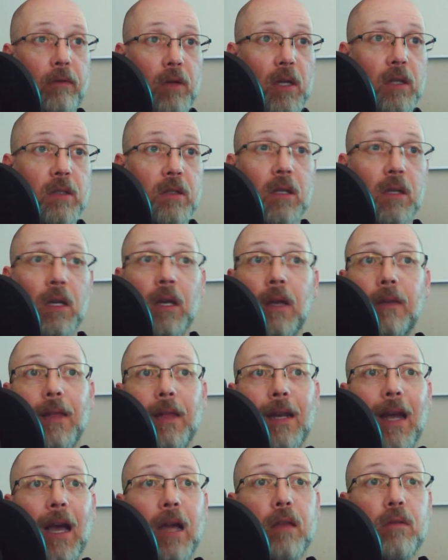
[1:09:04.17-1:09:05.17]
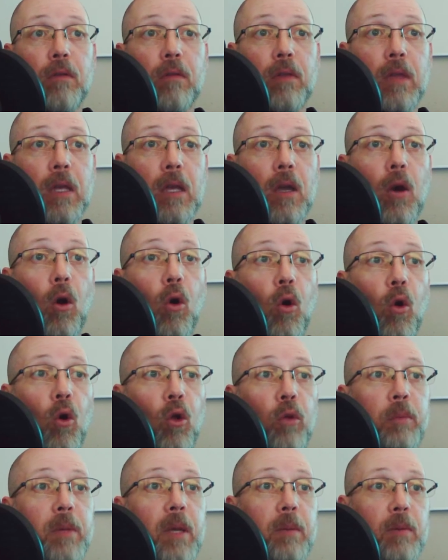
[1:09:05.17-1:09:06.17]
evidence that either the
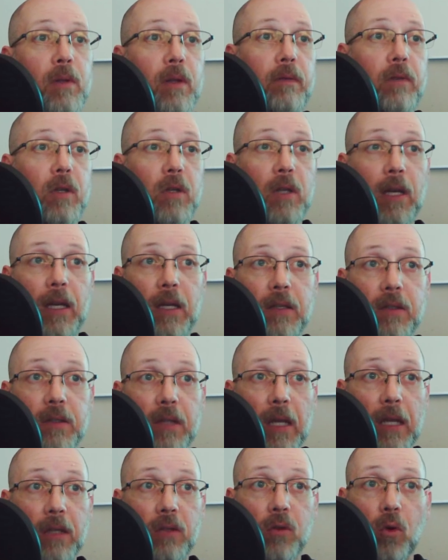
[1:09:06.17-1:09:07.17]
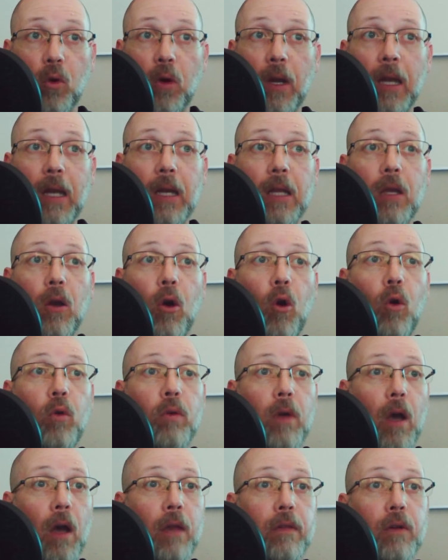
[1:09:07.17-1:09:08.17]
whole people of the United States or any
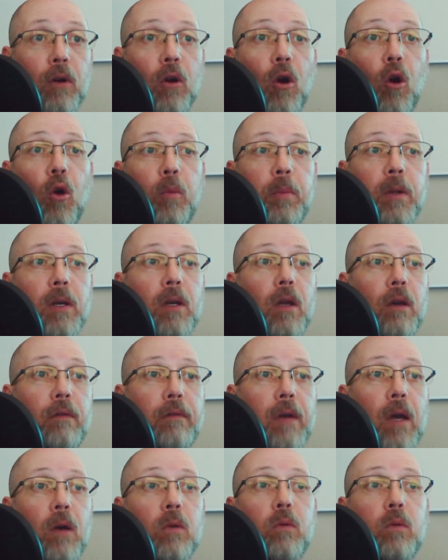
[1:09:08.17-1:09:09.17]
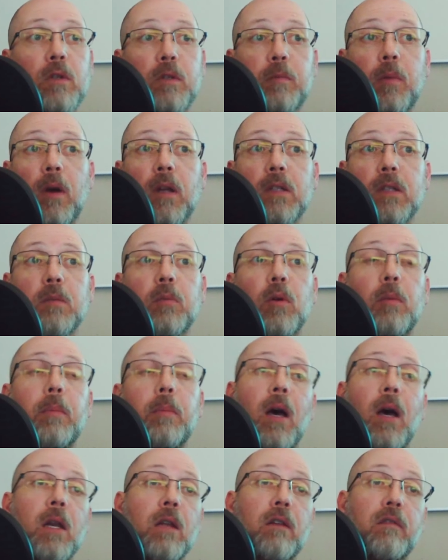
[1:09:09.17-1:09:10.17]
other open, avowed, responsible
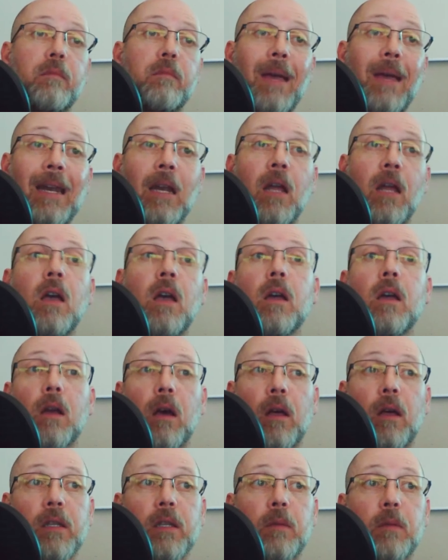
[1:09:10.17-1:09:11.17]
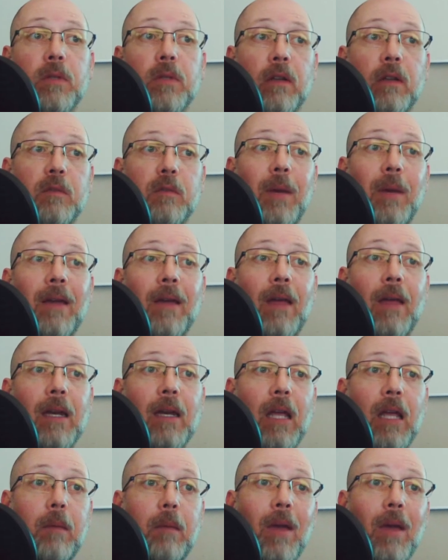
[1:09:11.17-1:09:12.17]
body of men calling themselves by that
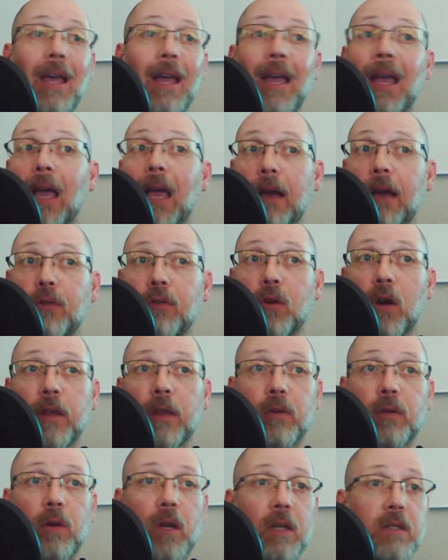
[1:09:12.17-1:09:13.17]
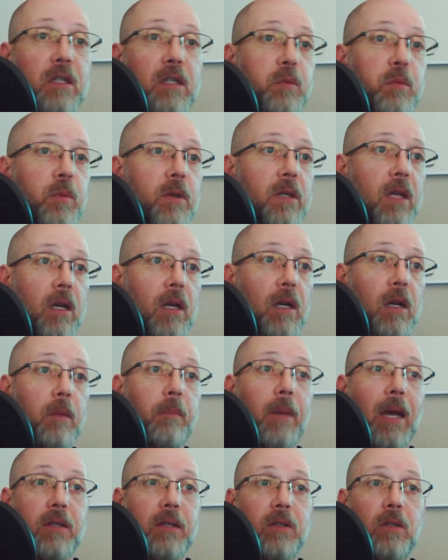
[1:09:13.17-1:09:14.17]
name ever authorized these pretended
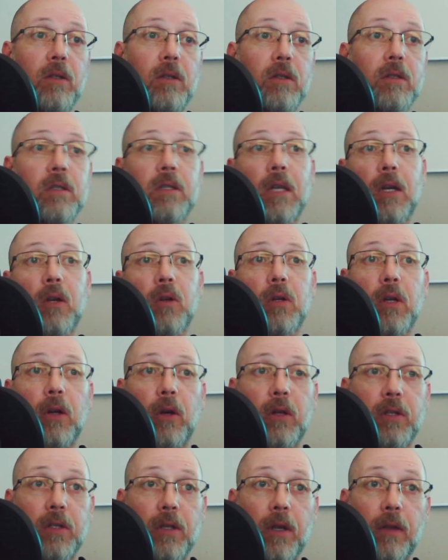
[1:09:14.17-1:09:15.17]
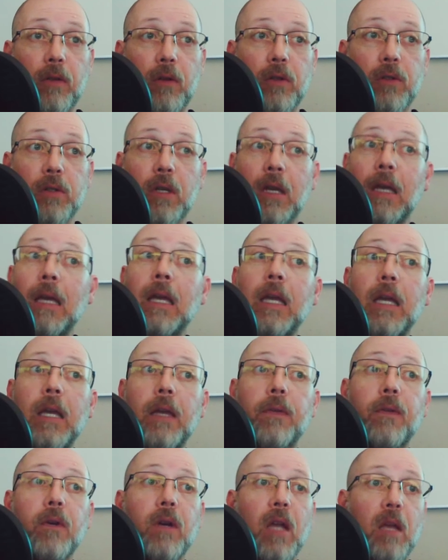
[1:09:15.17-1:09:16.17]
ambassadors, secretaries, and others
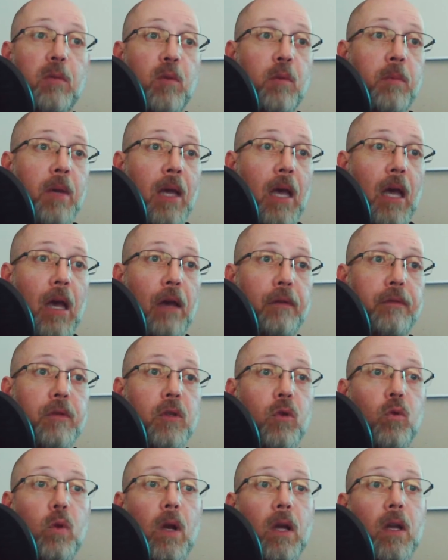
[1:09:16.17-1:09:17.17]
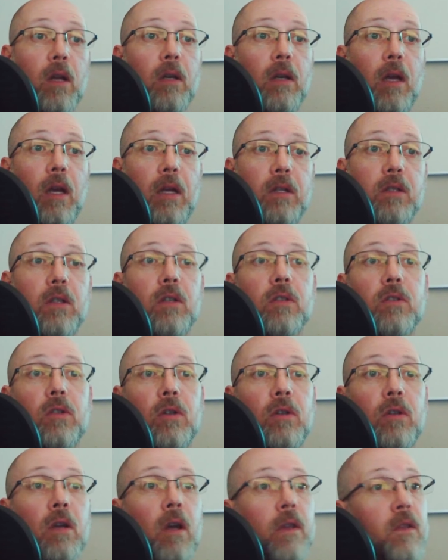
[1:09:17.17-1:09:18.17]
in their name and behalf to recognize
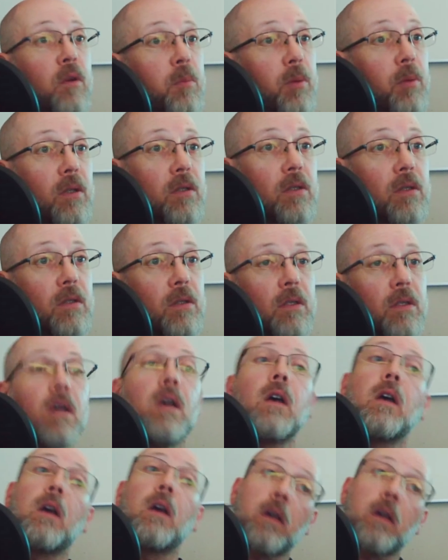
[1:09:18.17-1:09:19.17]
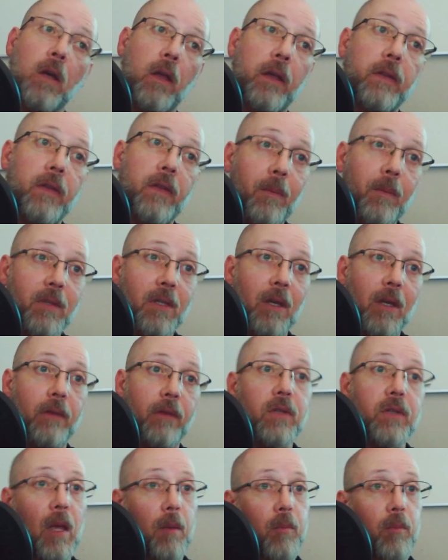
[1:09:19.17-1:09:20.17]
certain other persons calling
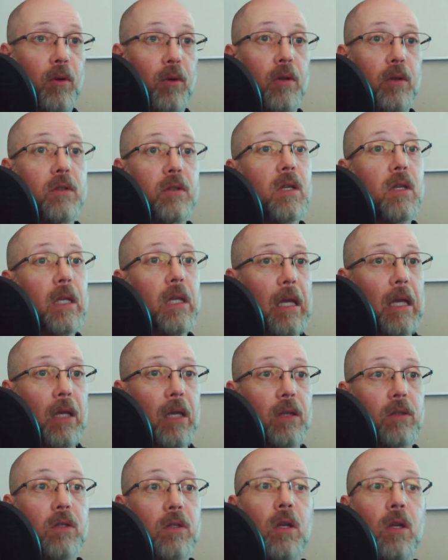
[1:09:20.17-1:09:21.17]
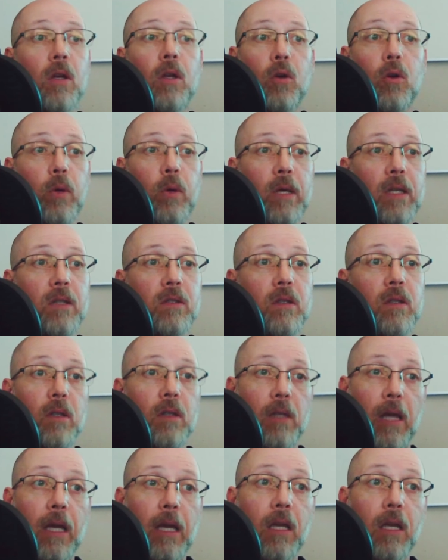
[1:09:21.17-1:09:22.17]
themselves emperors, kings, queens, and the
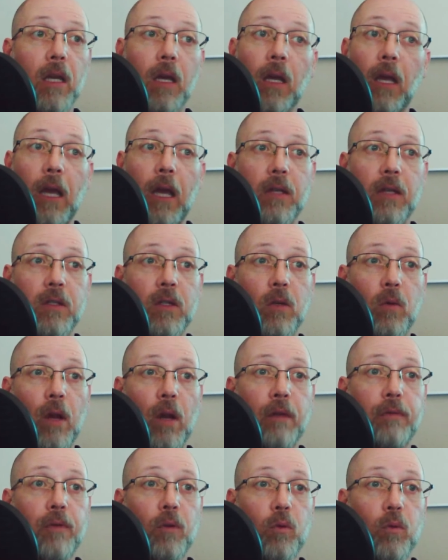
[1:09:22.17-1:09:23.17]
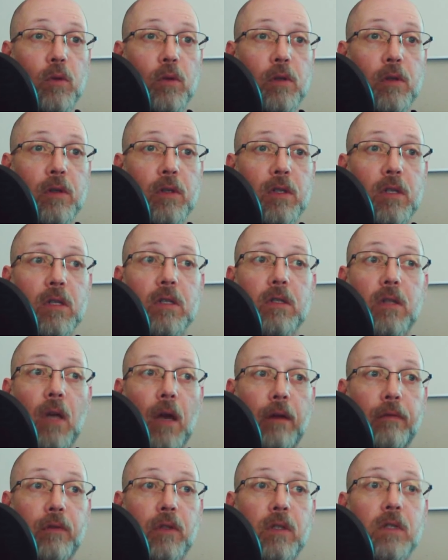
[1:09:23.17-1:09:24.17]
like as the rightful rulers,
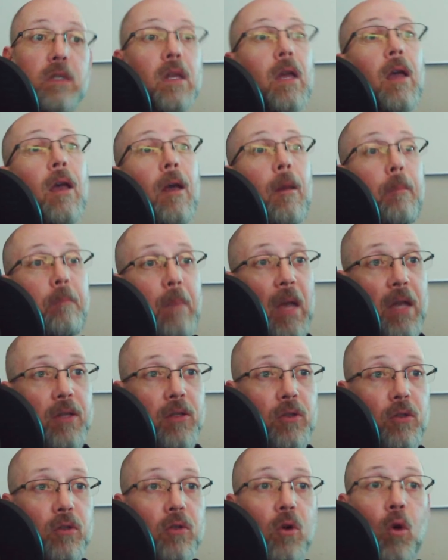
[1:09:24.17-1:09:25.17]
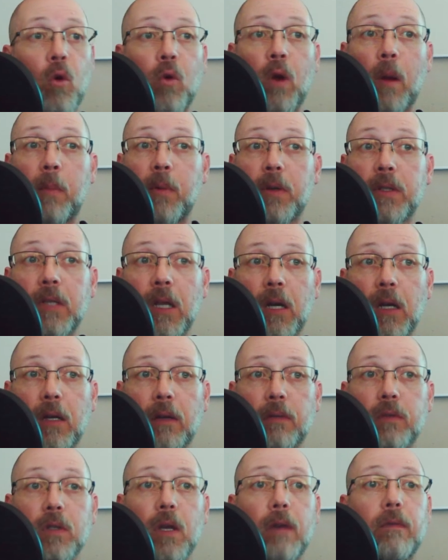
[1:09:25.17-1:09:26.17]
sovereigns, masters, or
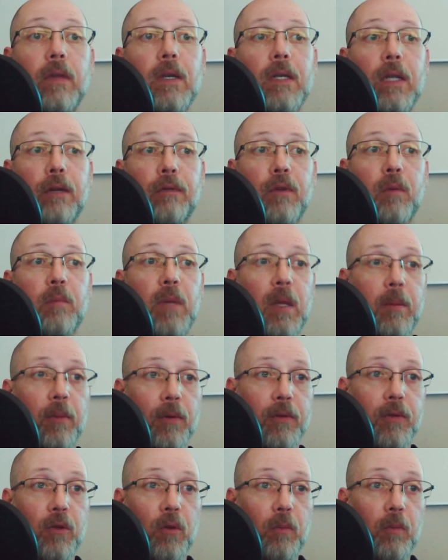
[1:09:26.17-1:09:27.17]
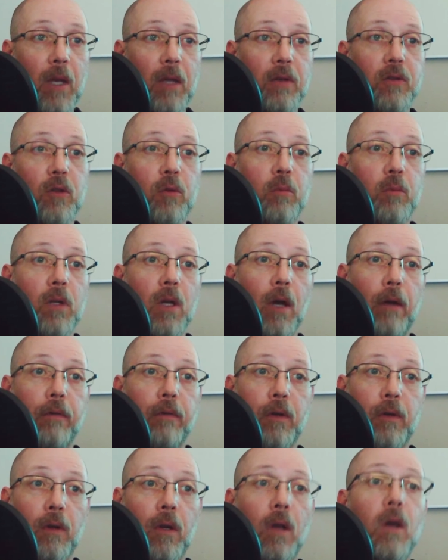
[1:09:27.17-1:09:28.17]
representatives of the different peoples whom they assume to
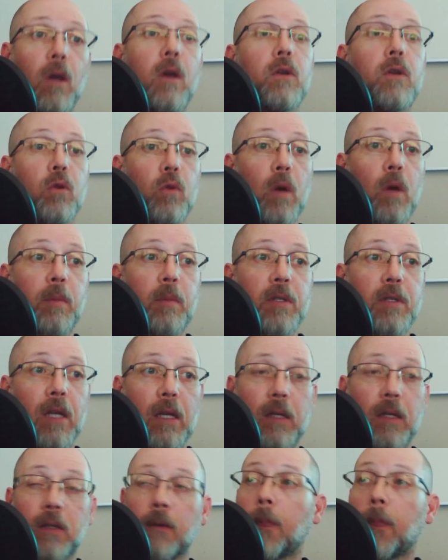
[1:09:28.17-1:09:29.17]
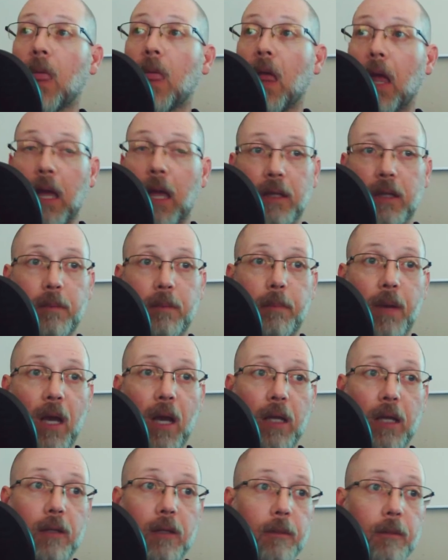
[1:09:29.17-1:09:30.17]
govern, to represent, and to
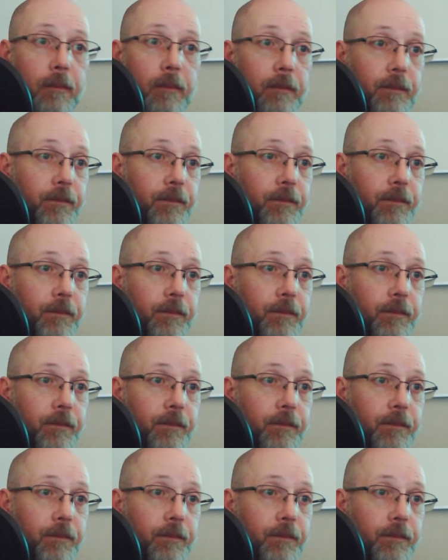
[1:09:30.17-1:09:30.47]
bind.